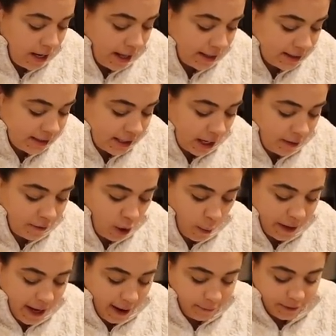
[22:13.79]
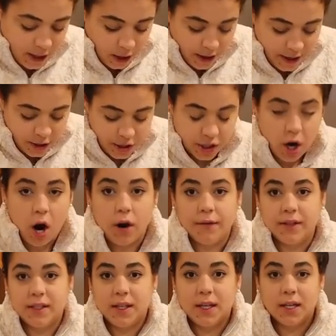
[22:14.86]
Instead of going out there and just
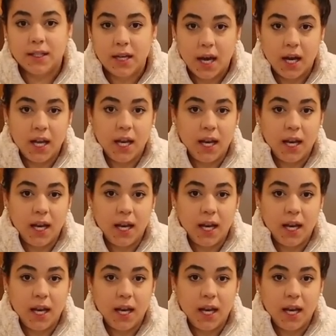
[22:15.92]
harvesting a ton